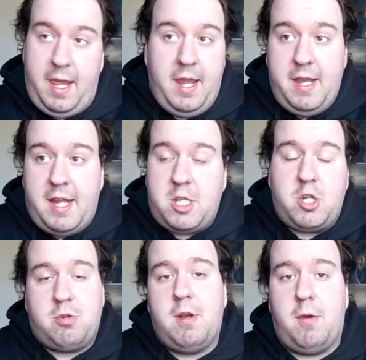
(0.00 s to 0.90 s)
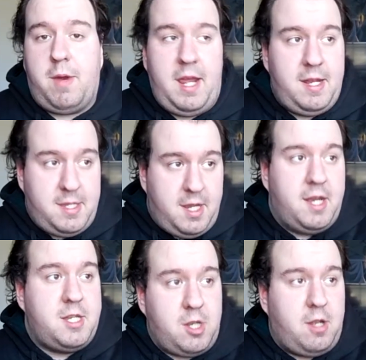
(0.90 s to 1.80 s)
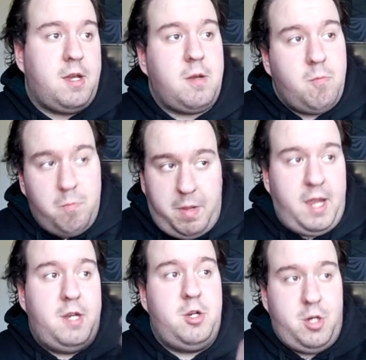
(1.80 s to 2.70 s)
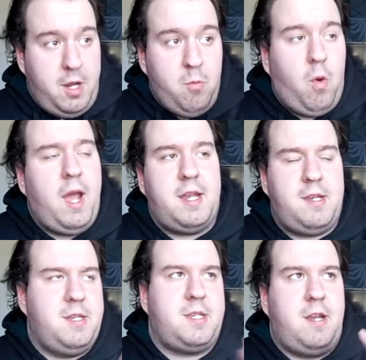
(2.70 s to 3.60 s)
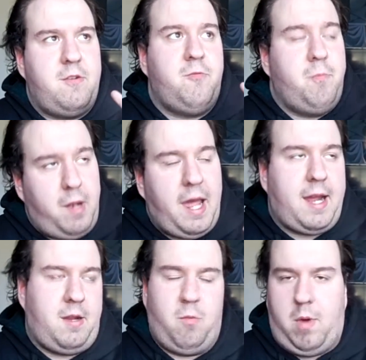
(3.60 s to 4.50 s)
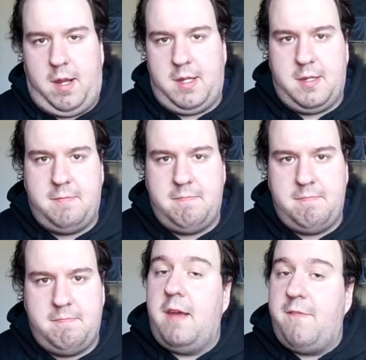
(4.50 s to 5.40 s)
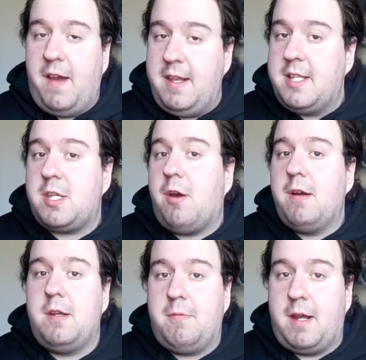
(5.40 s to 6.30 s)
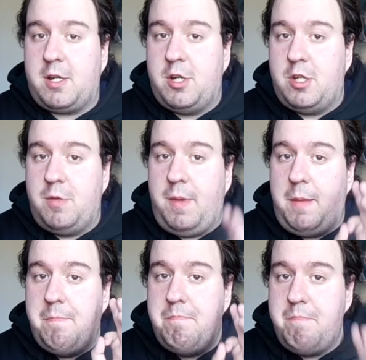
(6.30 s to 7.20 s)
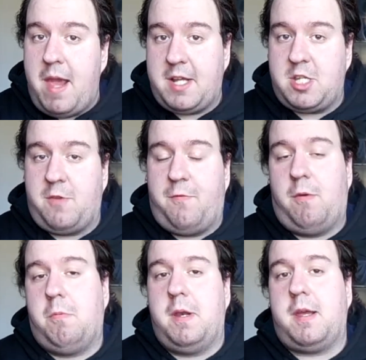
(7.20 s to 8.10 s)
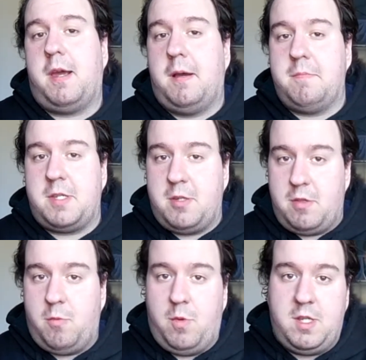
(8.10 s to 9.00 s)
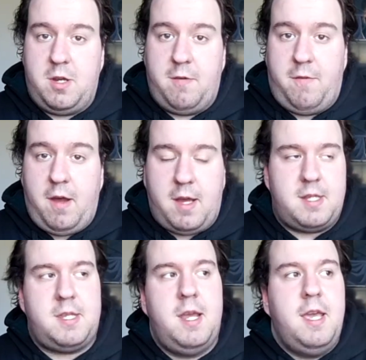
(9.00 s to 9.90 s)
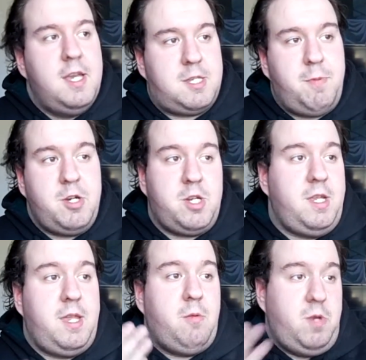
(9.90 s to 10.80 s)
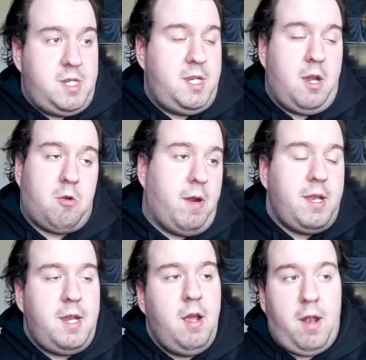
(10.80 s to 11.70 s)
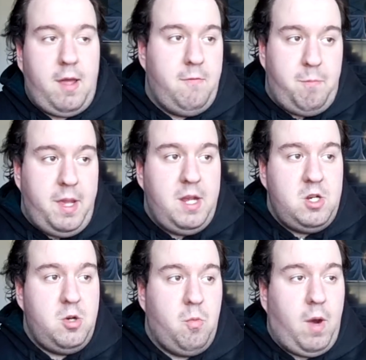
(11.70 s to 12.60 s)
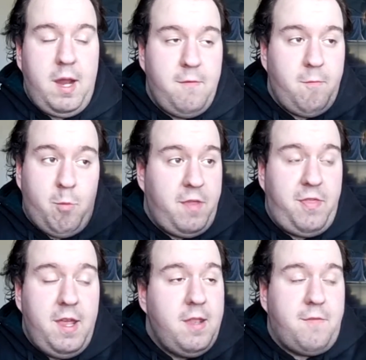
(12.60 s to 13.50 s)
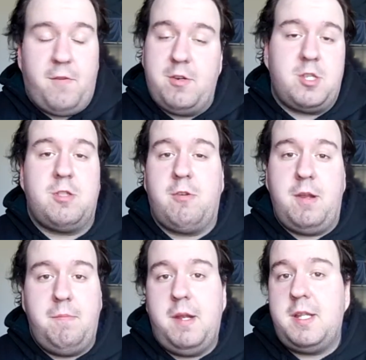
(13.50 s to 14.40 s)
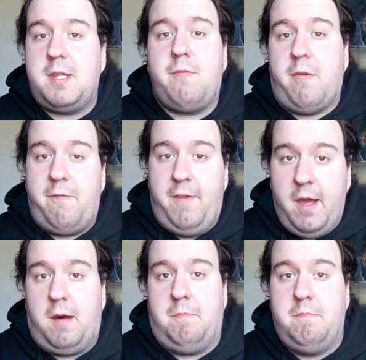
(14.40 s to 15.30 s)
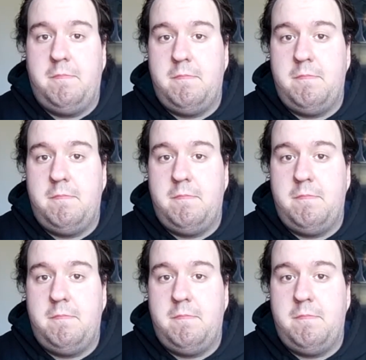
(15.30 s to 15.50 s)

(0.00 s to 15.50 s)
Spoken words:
And that's true, it does look beige and white instead of black and white. And I find this art direction to be masterful when it comes to The Wizard of Oz, especially that we see a great deal of beige and white within the first 30 minutes of the film.